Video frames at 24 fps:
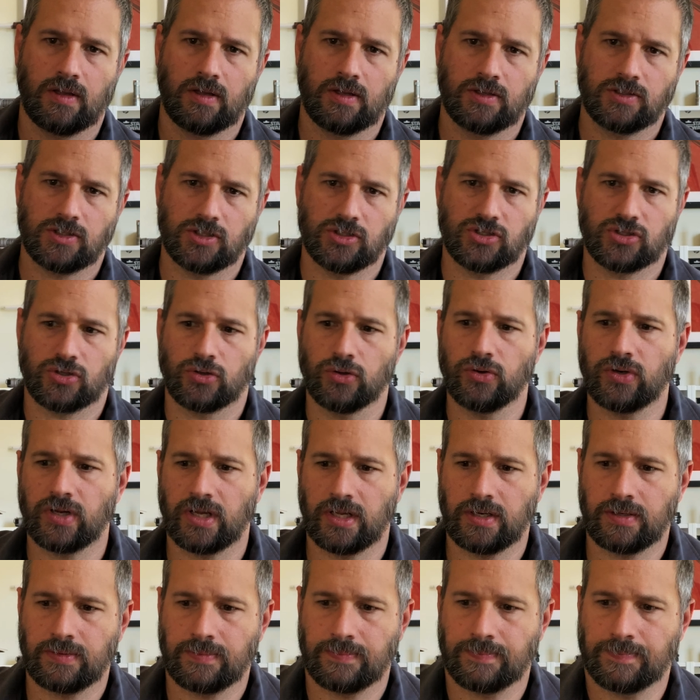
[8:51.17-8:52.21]
So you screw it
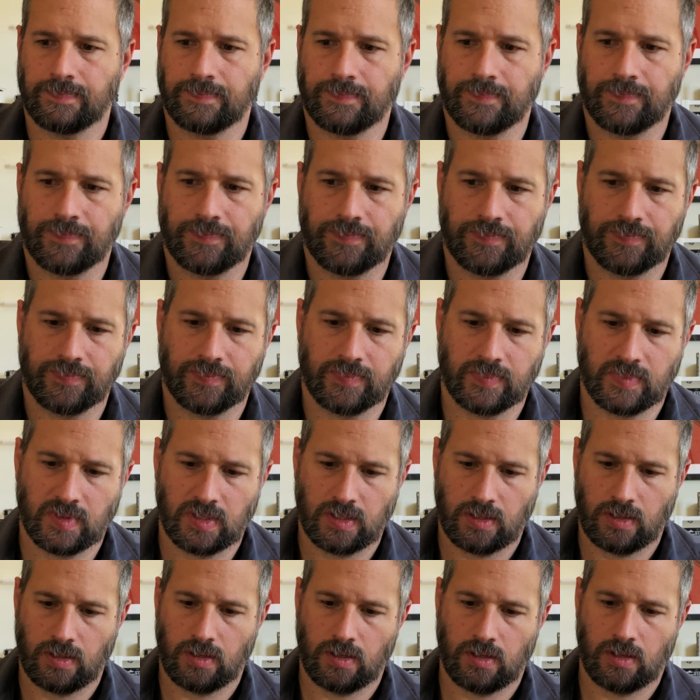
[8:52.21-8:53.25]
in,
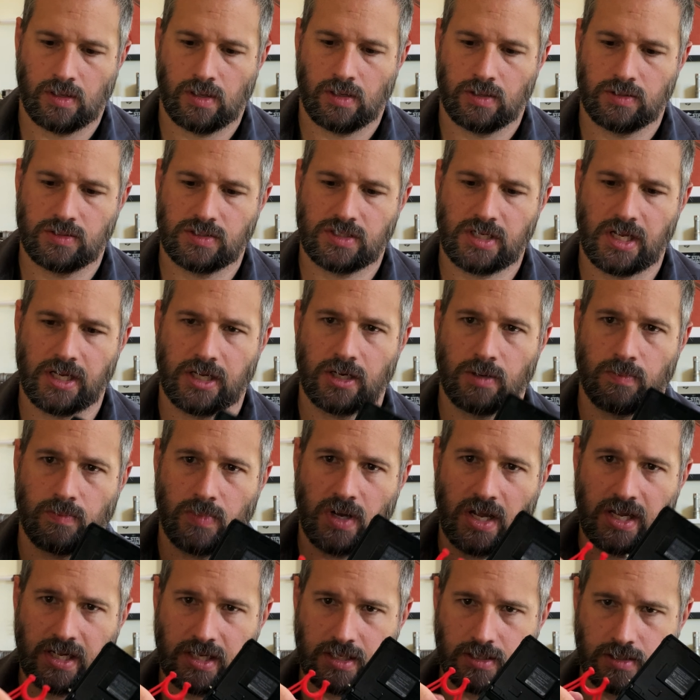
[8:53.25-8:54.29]
take your
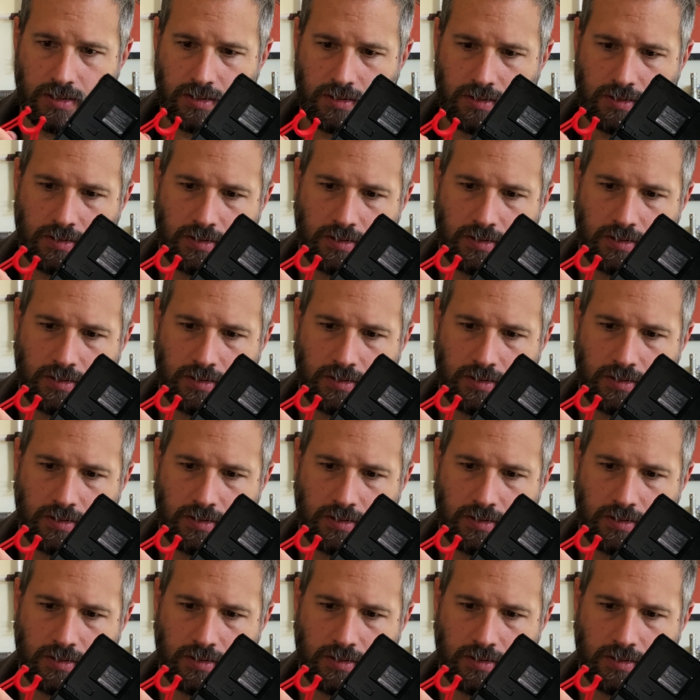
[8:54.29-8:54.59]
mic